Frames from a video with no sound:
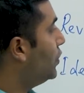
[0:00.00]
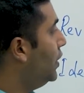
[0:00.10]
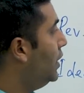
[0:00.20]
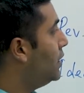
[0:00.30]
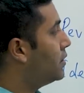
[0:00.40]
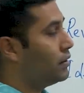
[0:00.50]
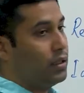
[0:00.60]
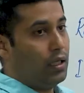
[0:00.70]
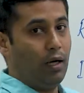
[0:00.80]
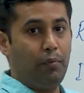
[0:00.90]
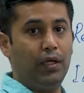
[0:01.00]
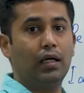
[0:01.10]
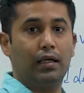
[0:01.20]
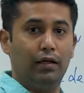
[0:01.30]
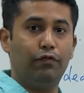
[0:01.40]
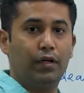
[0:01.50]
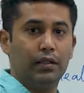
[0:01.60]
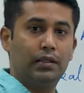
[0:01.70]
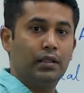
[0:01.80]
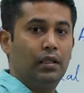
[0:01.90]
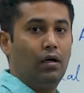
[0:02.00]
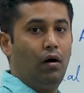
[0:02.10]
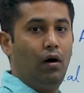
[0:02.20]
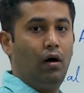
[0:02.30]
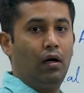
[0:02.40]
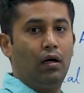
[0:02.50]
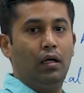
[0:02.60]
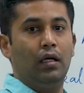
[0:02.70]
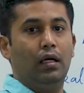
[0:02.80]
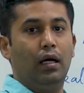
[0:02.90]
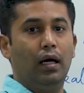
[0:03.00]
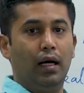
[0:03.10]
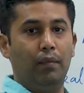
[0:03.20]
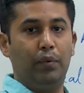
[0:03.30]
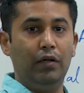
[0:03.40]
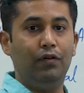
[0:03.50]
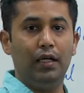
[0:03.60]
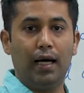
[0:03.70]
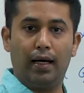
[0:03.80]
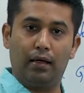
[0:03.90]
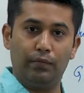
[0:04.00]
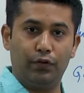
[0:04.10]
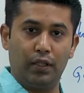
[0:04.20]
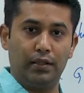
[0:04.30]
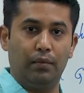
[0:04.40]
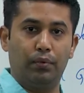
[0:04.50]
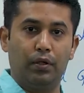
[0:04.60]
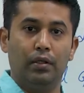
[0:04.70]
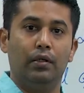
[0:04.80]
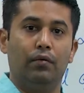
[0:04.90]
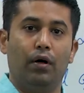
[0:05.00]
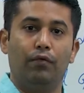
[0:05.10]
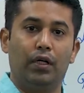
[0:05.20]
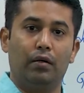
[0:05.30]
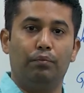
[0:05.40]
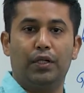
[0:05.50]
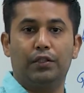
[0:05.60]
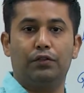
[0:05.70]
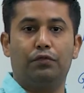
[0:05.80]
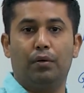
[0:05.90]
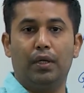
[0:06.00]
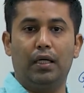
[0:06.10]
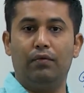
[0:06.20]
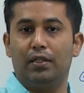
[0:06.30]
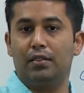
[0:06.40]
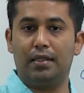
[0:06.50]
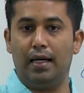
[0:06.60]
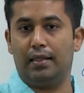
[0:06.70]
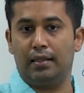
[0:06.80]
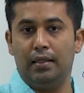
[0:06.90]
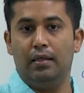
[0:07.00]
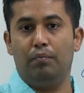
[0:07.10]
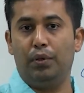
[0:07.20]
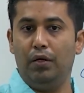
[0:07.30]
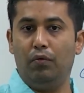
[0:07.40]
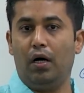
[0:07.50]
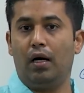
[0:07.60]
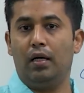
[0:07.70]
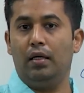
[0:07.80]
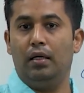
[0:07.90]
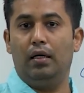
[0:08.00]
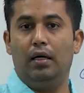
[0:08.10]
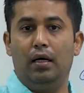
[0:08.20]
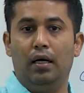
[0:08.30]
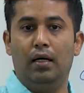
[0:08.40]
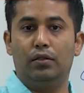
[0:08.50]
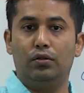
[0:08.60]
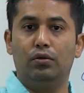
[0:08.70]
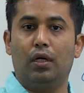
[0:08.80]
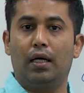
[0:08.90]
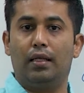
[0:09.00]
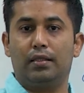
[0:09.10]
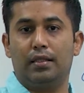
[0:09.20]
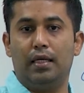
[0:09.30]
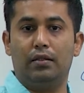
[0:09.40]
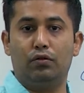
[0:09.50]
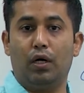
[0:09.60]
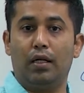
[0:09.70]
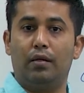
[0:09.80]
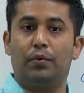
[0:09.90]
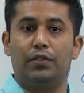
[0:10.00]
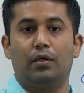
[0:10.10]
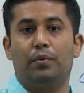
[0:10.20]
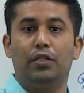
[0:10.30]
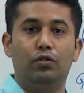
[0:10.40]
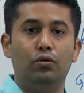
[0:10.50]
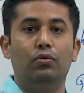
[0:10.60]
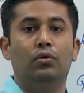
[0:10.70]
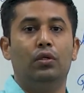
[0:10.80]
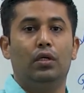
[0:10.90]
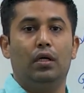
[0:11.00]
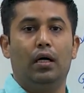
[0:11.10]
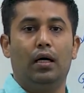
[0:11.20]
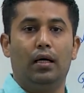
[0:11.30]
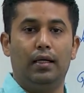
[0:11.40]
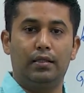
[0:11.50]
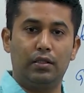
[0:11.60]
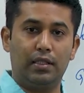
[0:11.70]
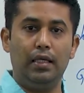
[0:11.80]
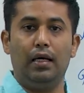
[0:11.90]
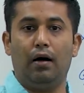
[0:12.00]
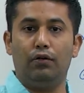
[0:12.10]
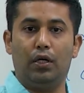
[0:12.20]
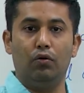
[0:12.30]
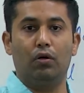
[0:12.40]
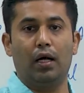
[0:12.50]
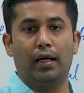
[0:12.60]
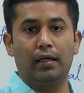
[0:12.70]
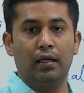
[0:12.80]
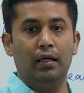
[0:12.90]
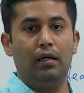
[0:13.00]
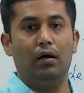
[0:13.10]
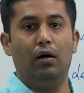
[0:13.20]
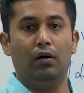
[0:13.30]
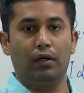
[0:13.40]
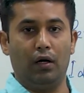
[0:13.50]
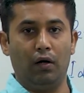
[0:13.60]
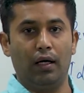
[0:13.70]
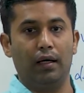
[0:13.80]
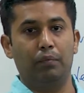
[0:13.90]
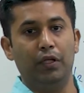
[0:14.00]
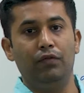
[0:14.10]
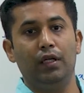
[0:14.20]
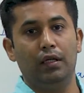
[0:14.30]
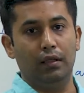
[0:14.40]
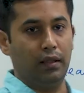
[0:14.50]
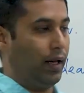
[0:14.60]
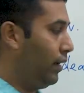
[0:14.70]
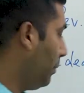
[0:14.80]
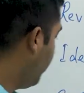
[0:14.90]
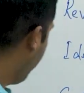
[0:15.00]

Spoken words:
these appear different on a PV diagram, for example, when we compress from a given state P1 to another state to another pressure P2. Let's see how they look like on a PV diagram.